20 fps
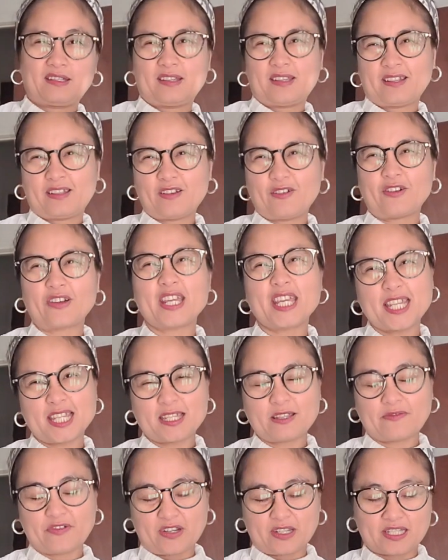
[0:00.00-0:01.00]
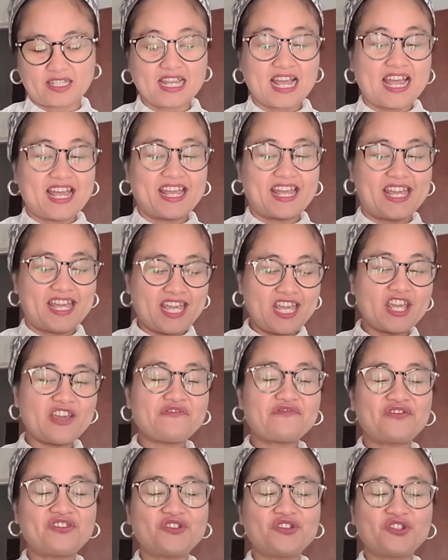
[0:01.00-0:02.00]
No, east first. He
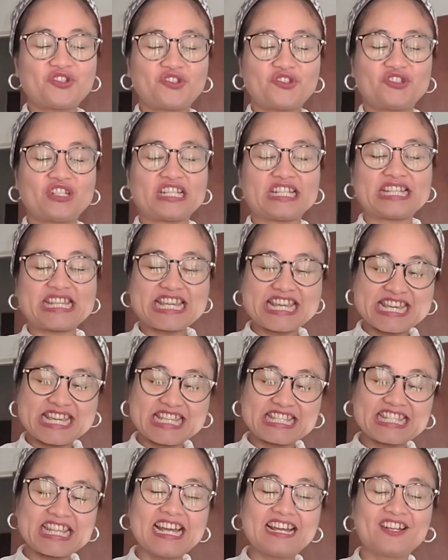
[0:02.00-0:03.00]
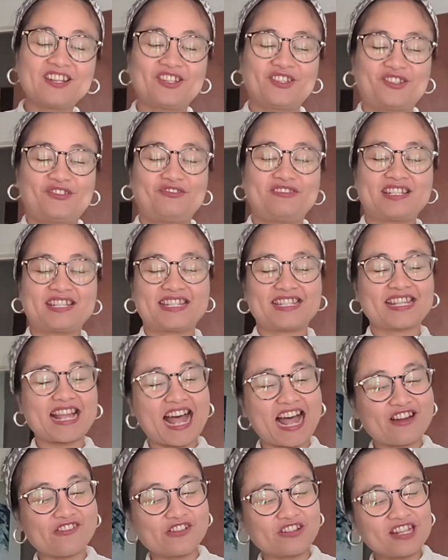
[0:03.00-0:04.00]
flew to the east, to the
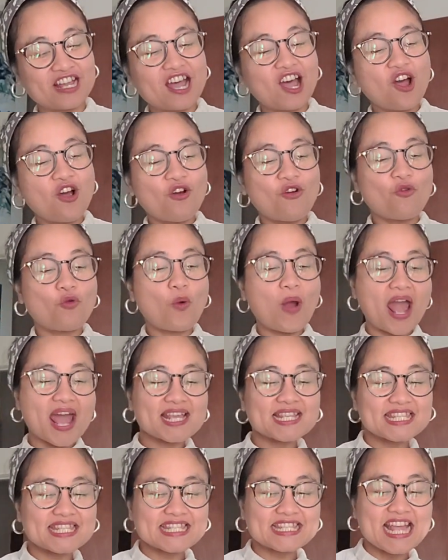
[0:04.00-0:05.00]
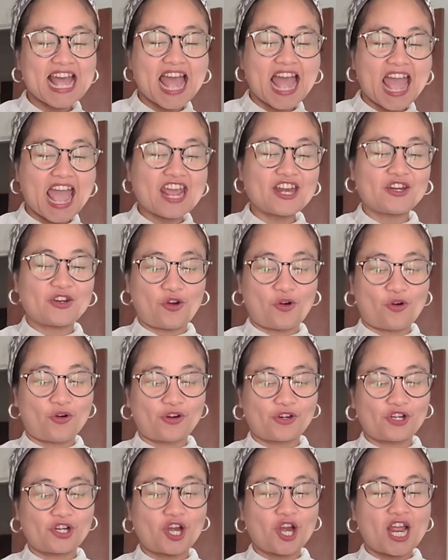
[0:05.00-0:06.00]
south, west, and
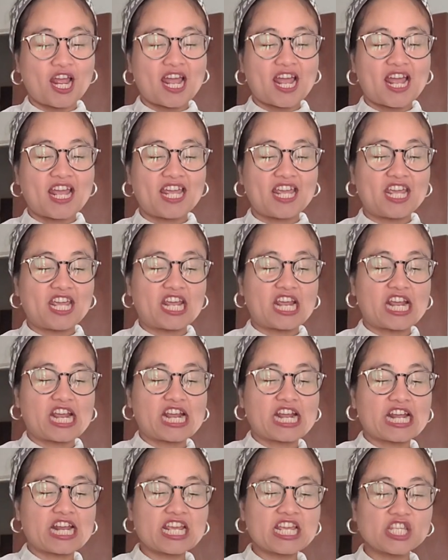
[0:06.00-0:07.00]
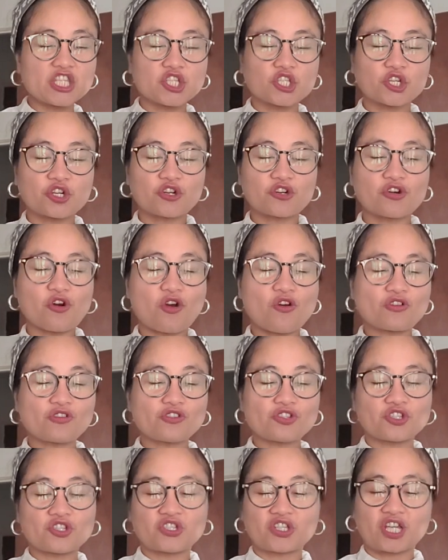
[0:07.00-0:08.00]
north. He
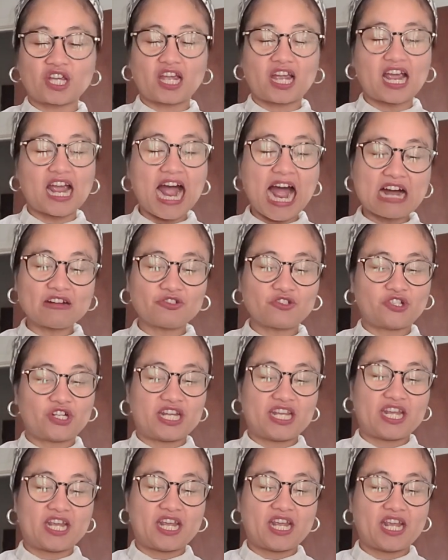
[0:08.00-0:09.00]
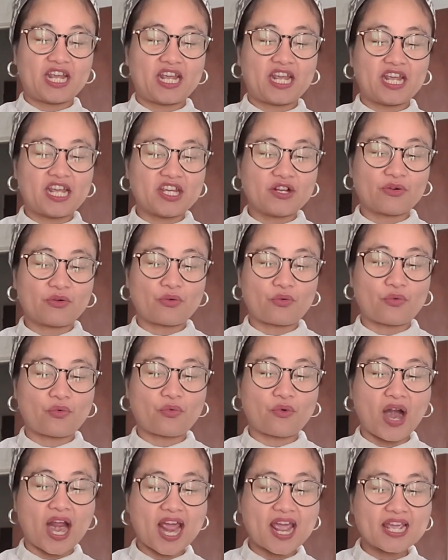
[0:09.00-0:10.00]
crisscrossed the country. He
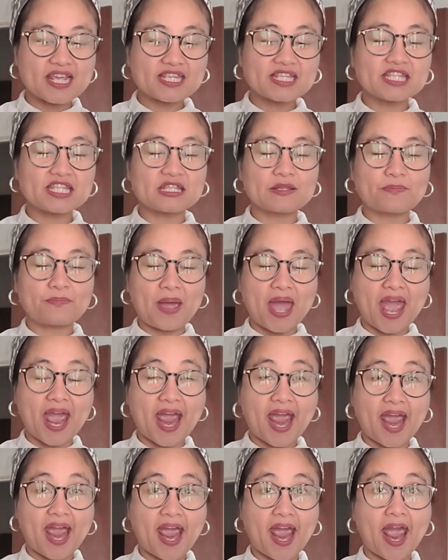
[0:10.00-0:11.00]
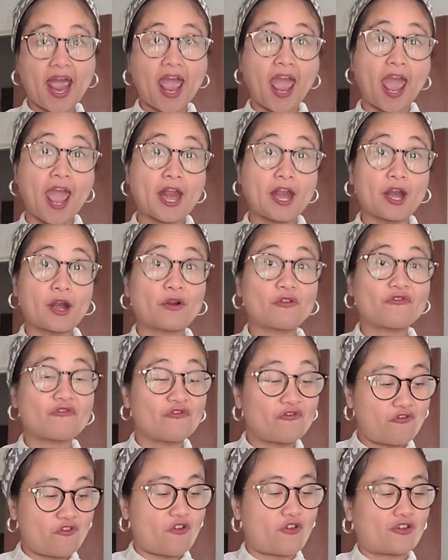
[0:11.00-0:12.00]
raced back and
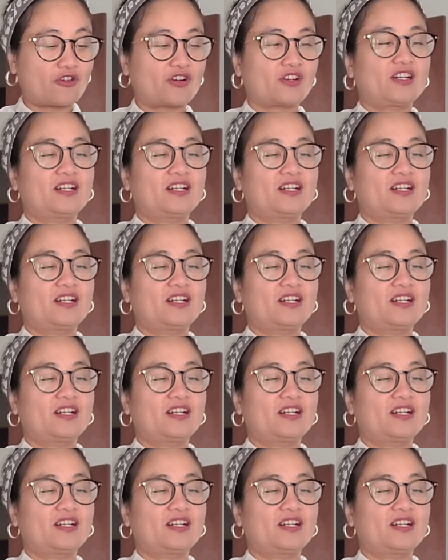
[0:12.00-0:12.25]
forth.